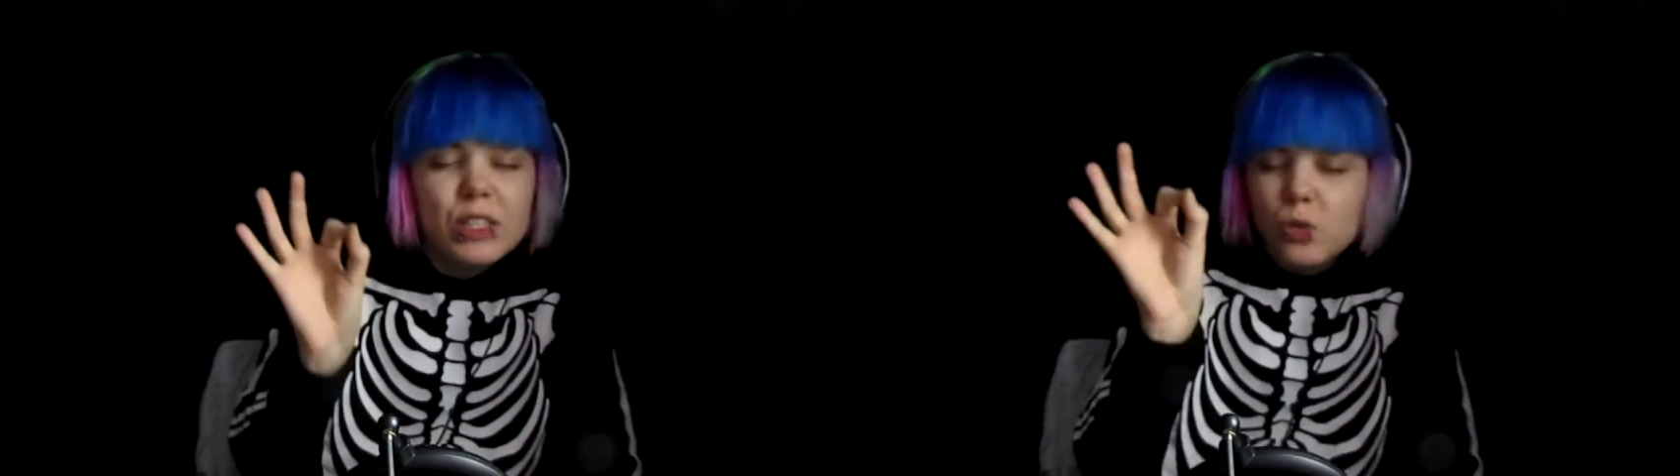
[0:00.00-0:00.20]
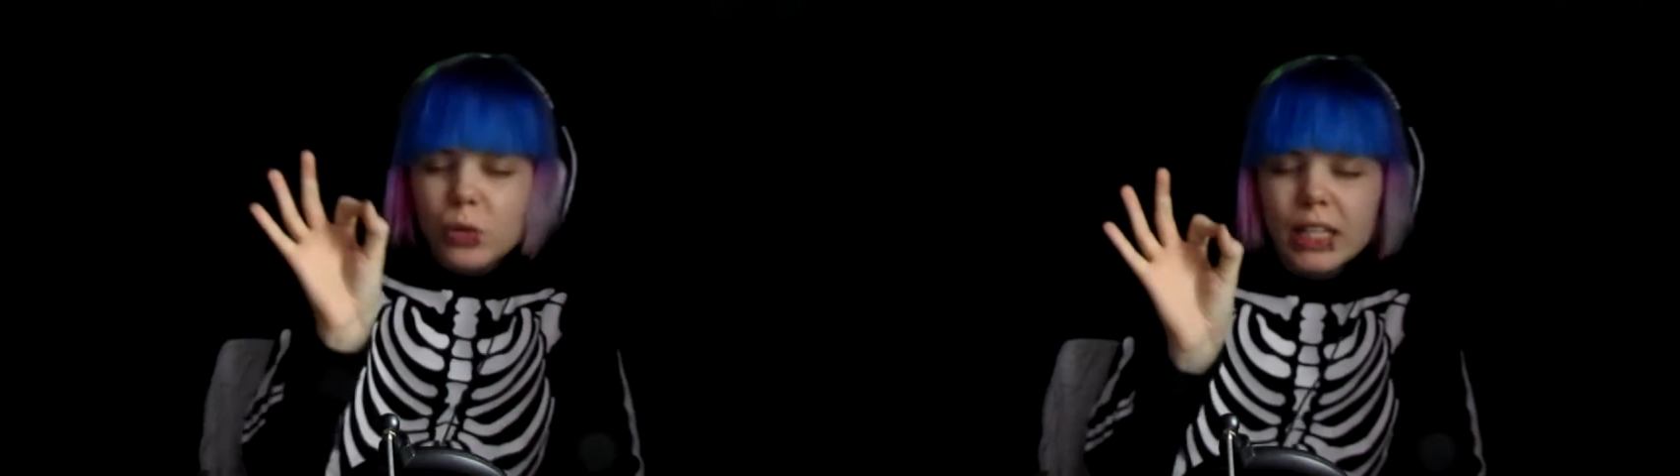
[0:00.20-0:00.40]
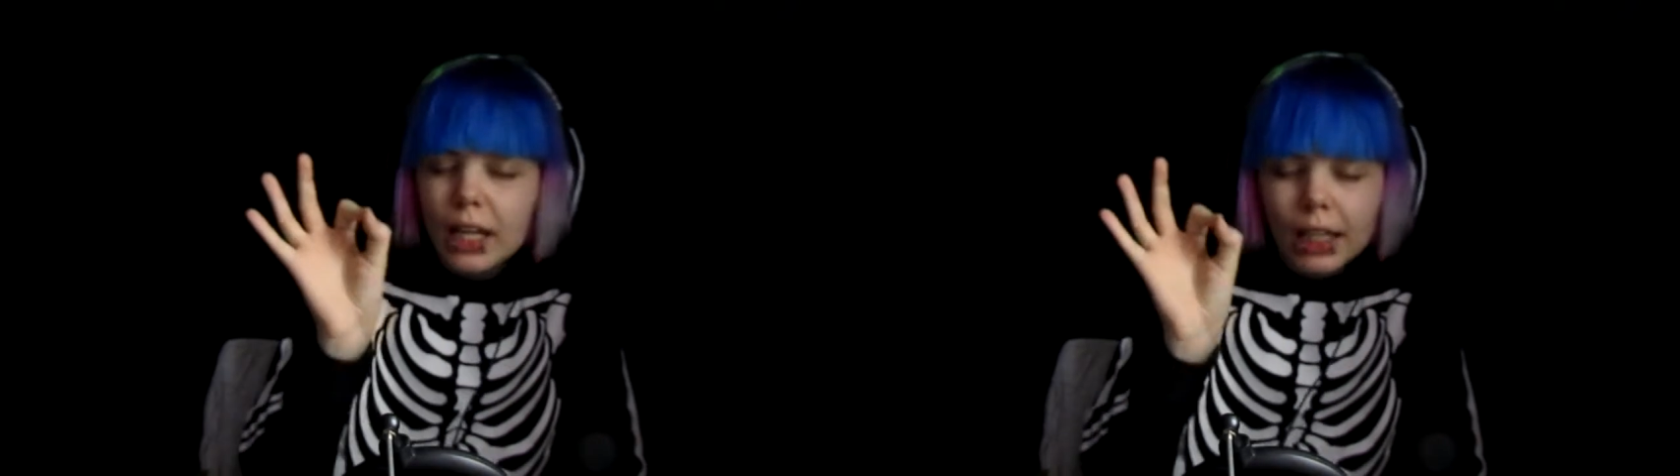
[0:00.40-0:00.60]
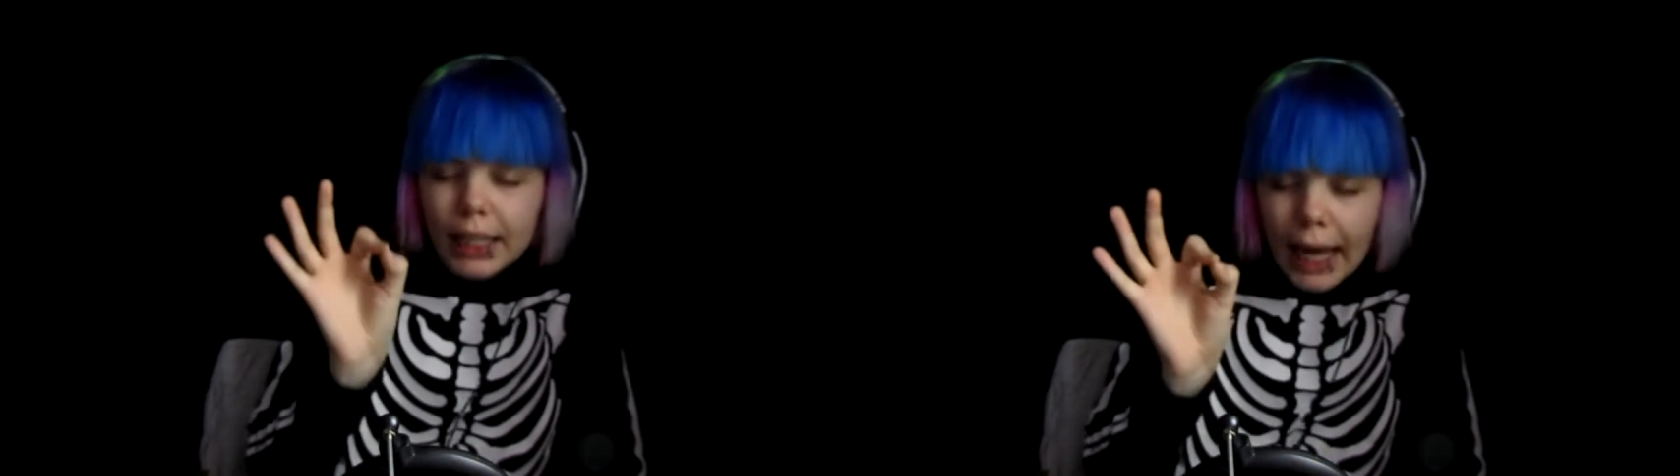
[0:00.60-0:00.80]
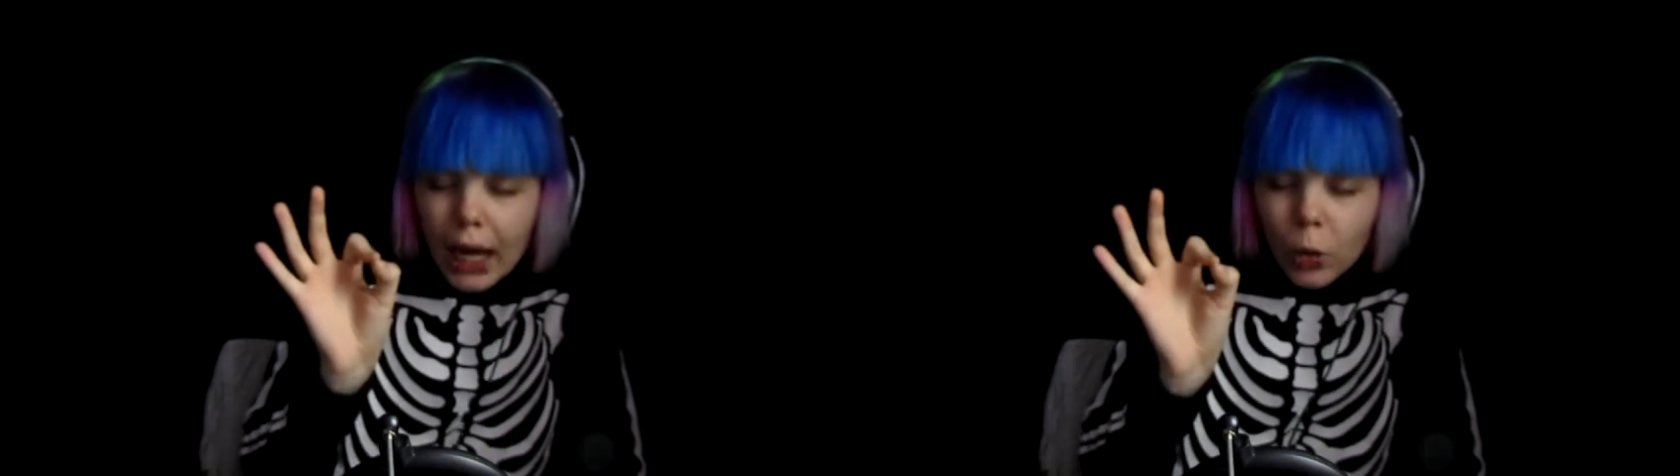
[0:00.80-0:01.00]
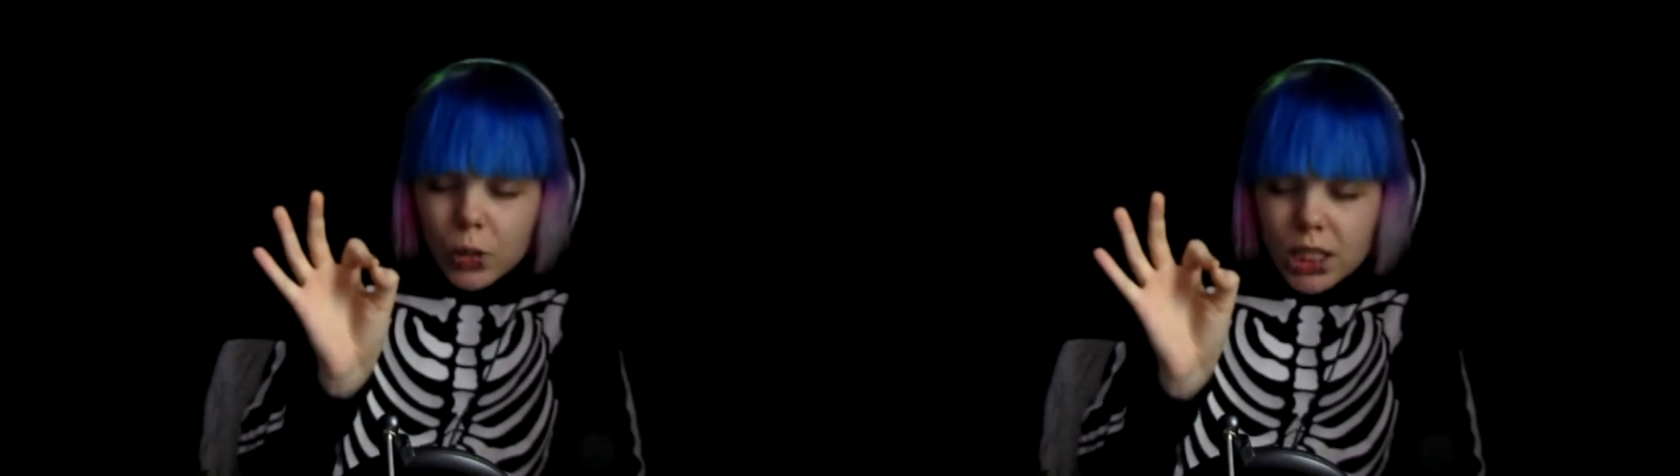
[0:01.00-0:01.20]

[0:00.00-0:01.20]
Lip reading: sweet clout.